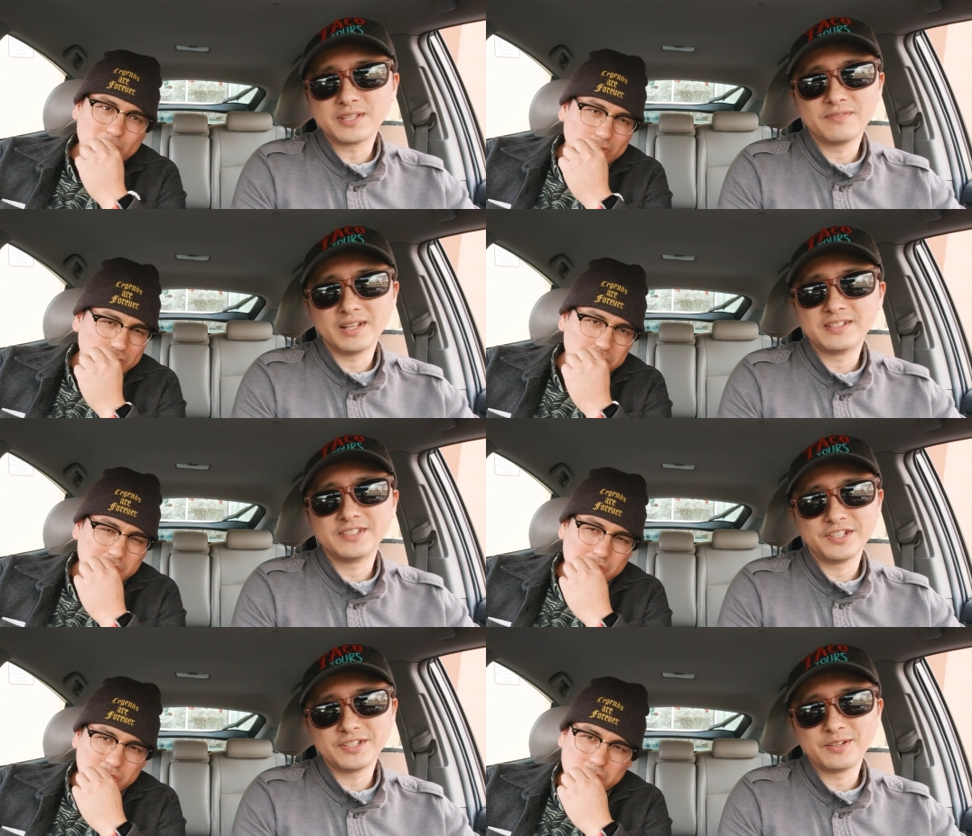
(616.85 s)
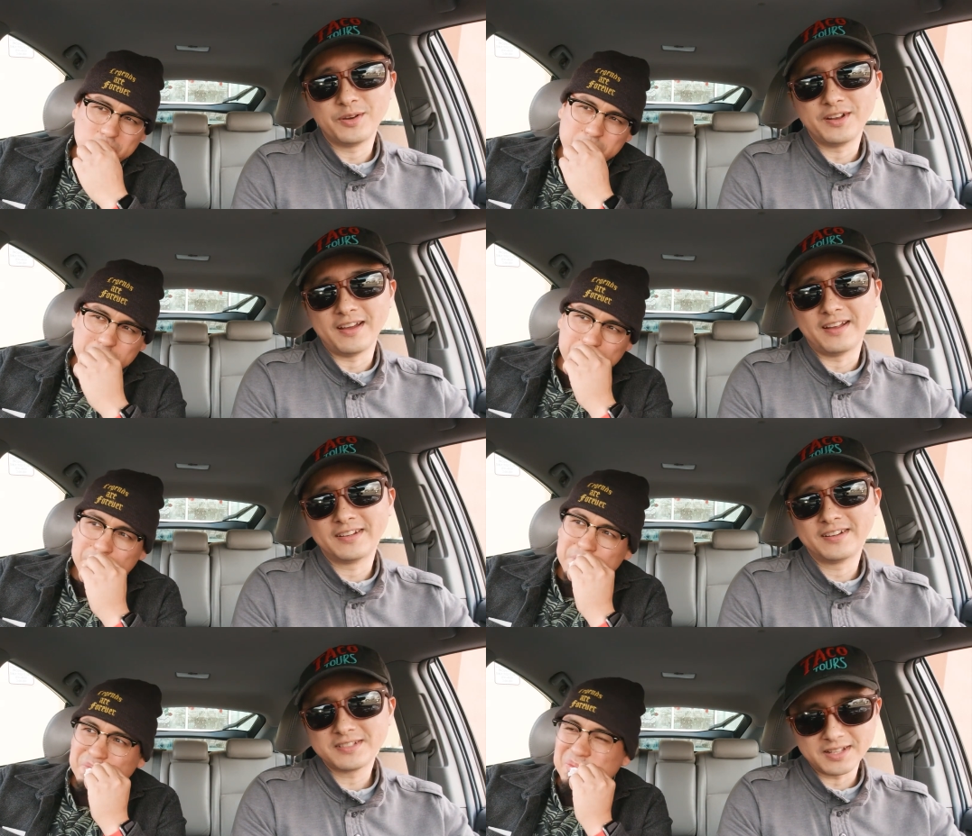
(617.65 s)
Speaker 1: know, civilization going on
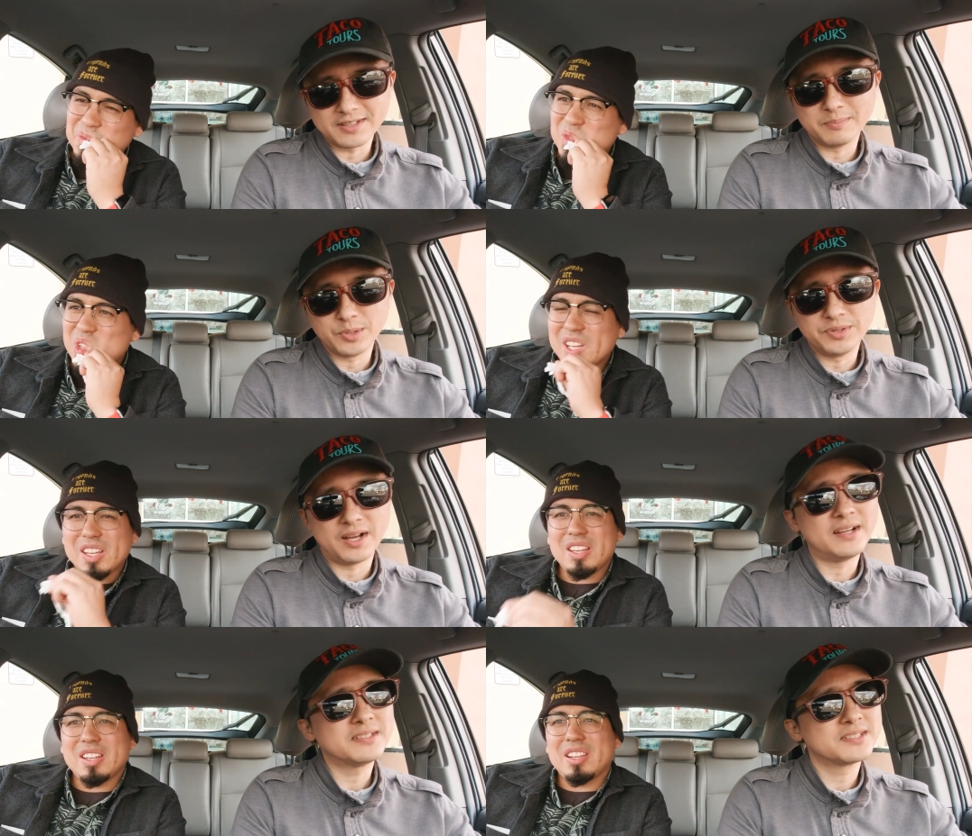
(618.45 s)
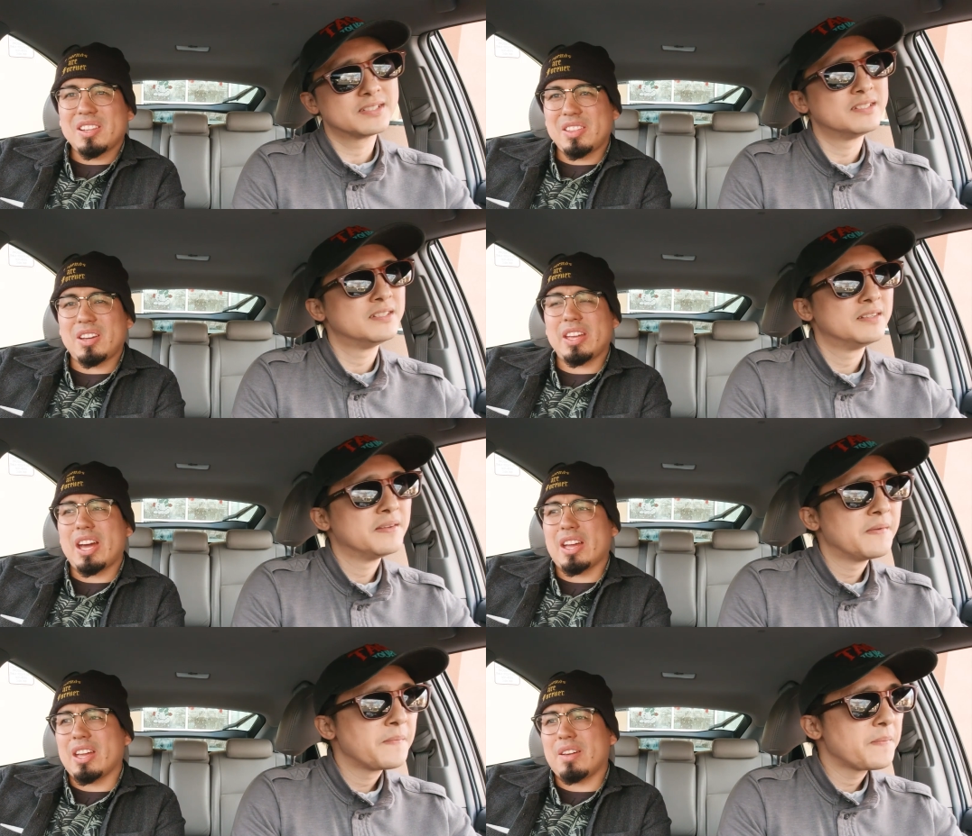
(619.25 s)
out here. It's not the boondocks. No,
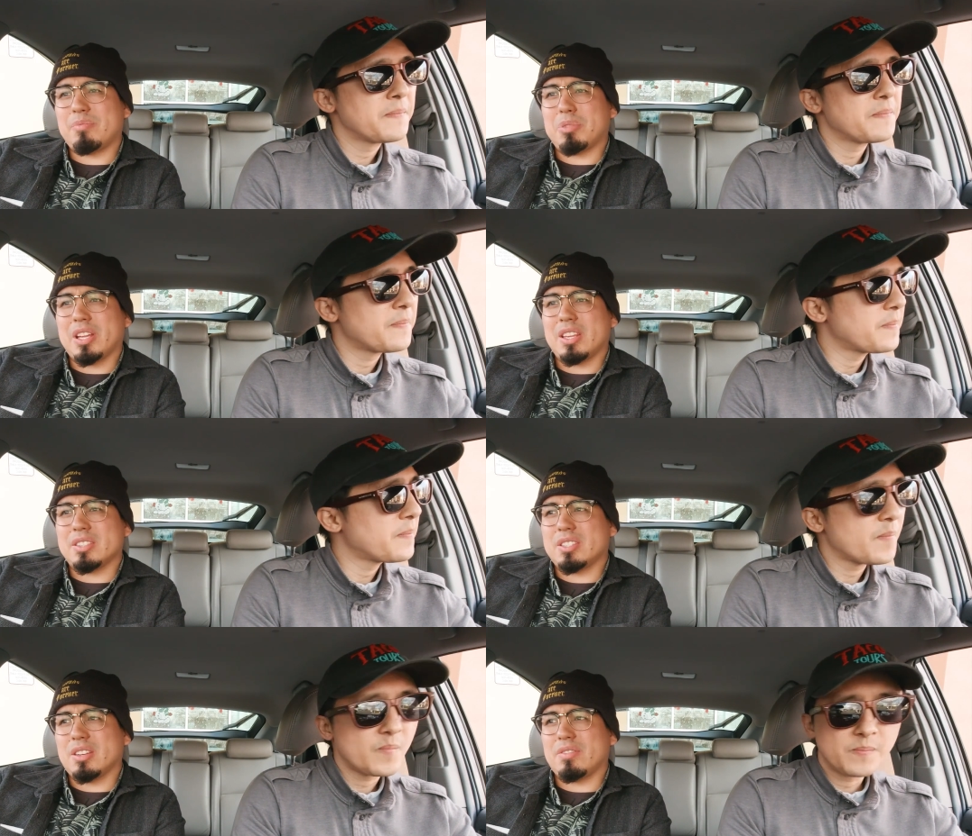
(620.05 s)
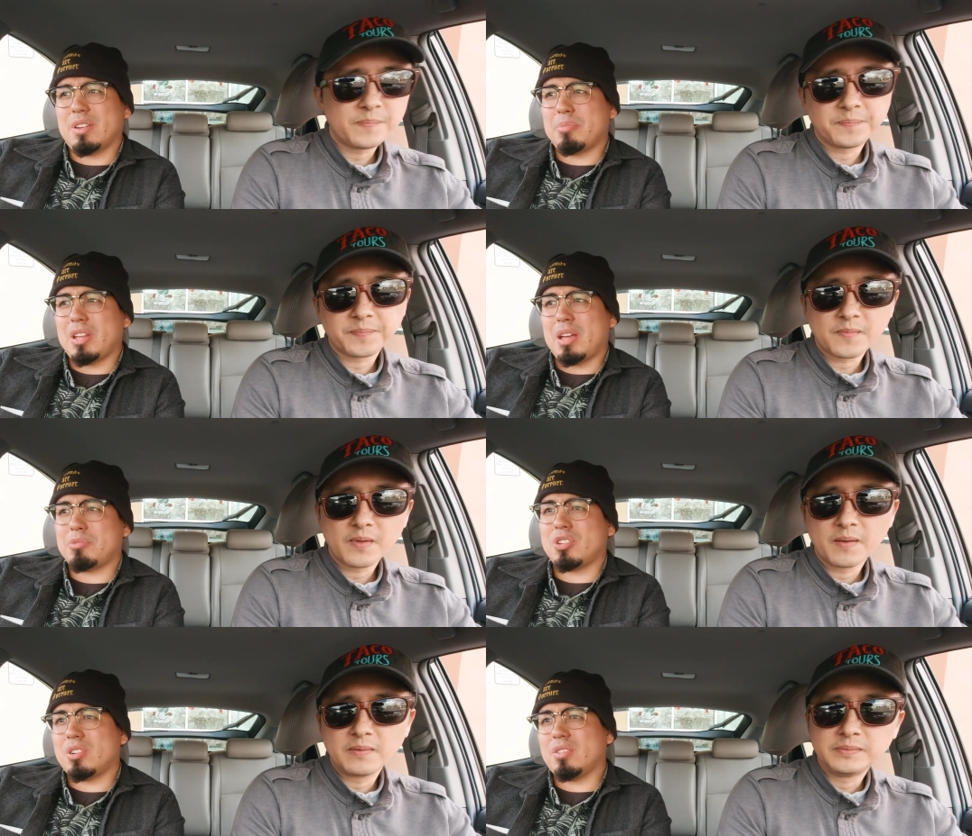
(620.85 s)
Speaker 2: yeah, you have plenty of stuff. I mean,
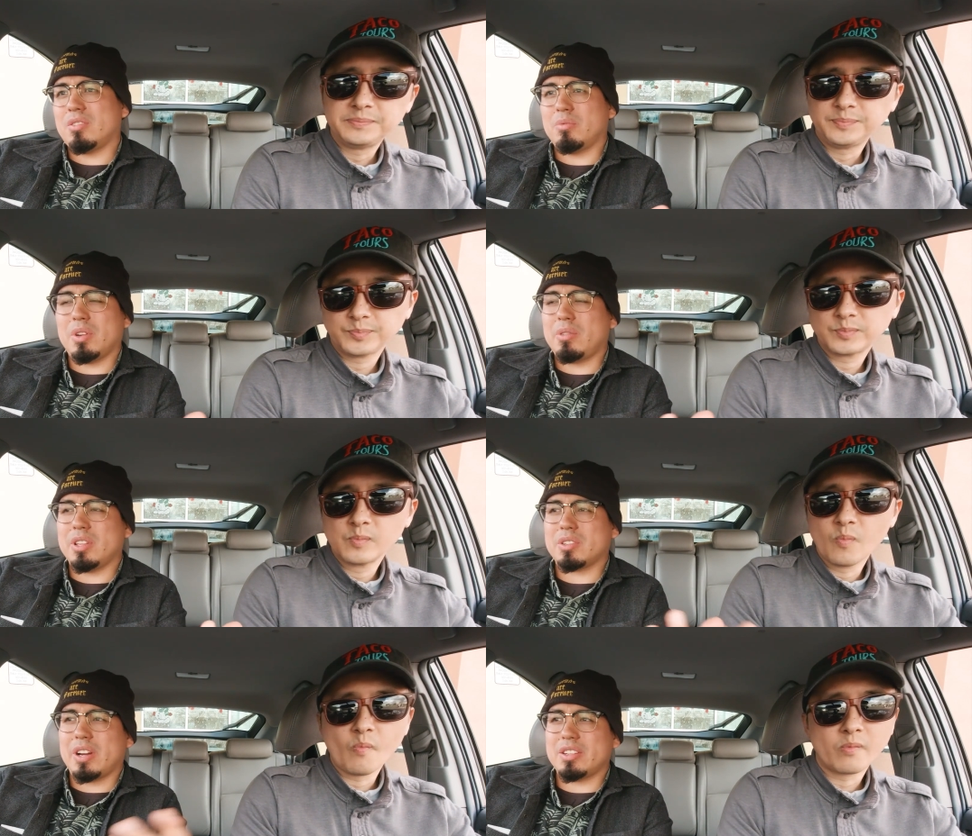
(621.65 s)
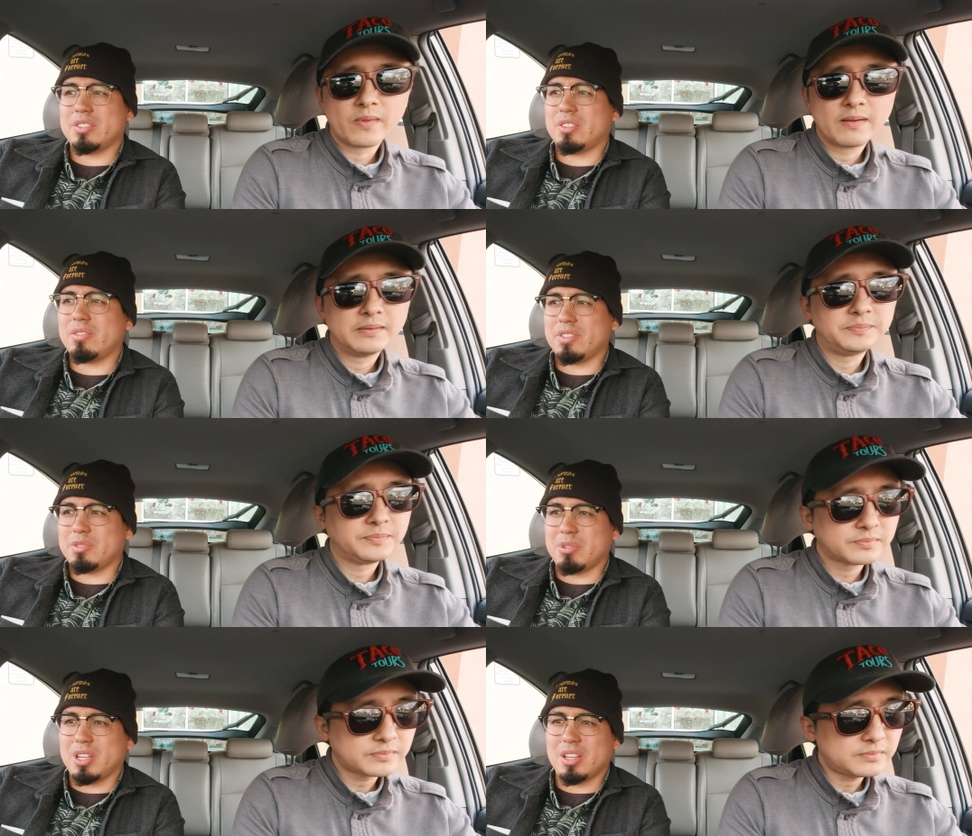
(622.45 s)
I'm sure we only scratched the
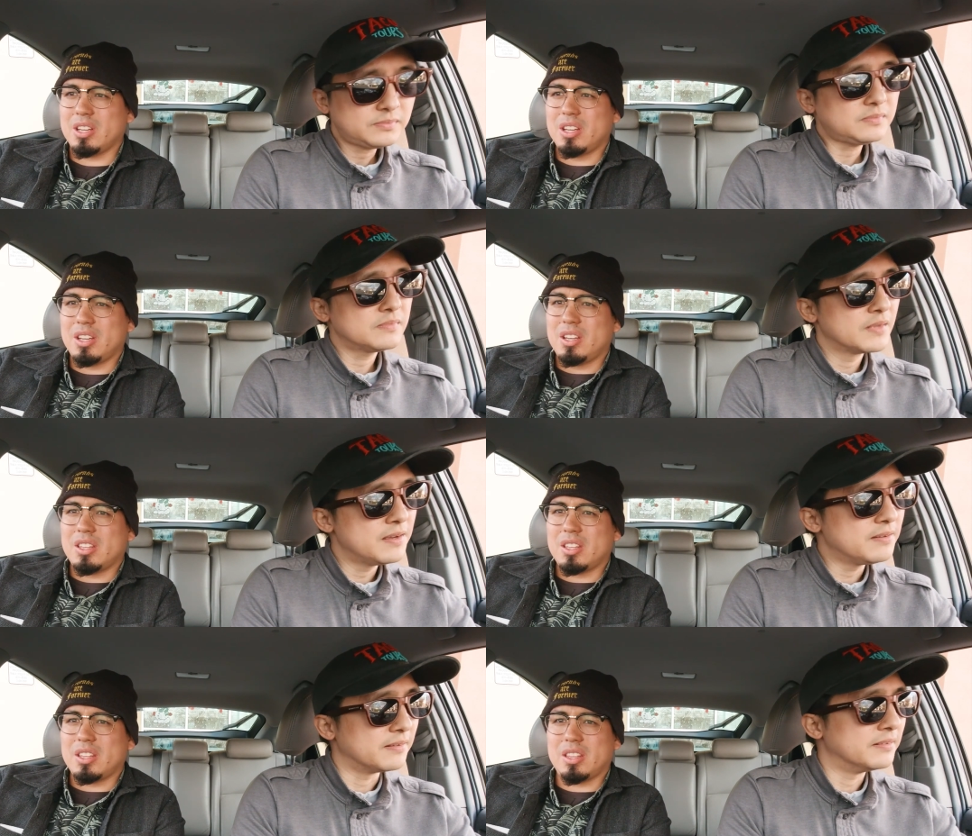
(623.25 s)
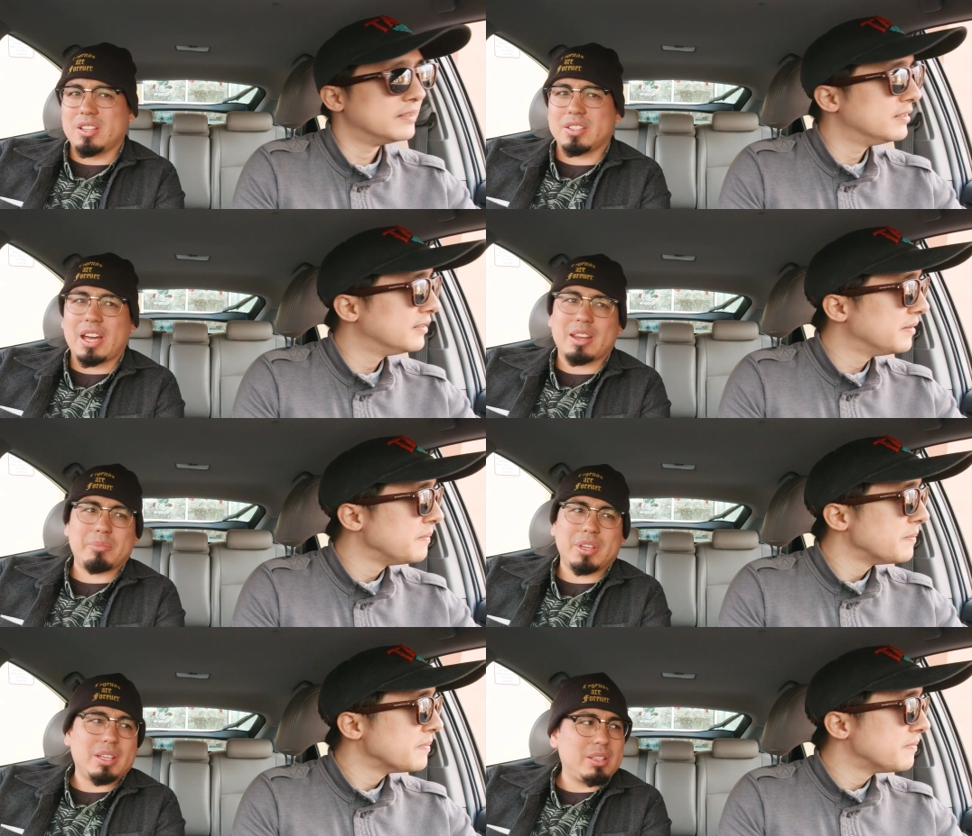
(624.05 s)
surface, but yeah. There's got to
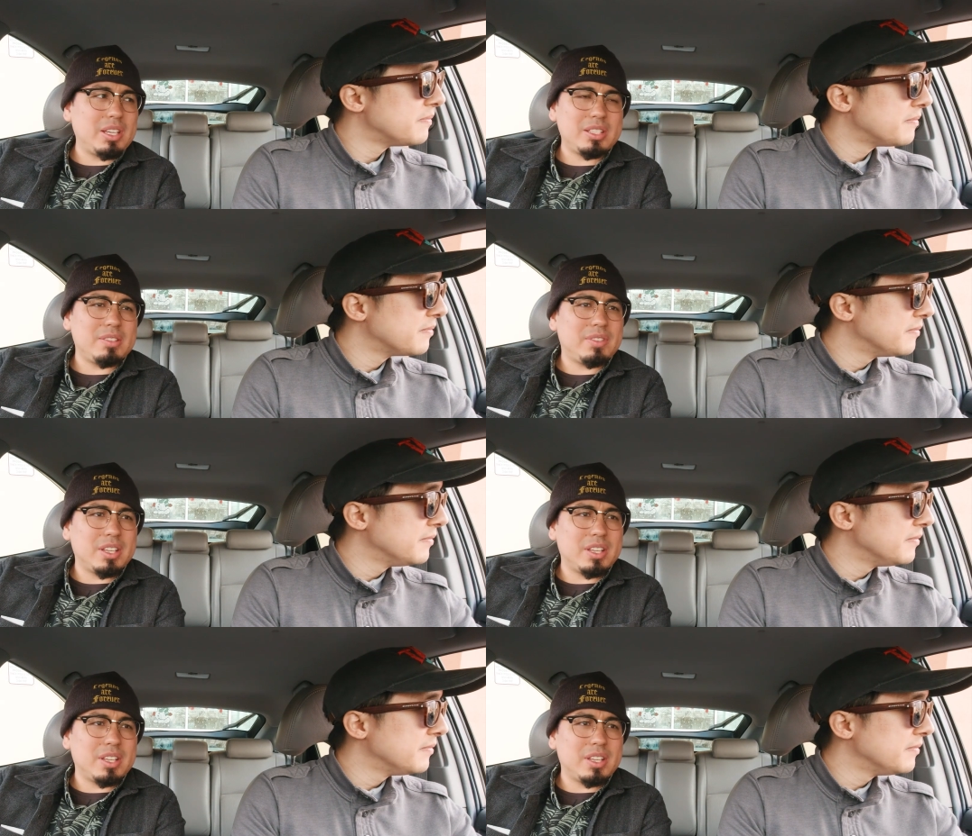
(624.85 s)
be tons of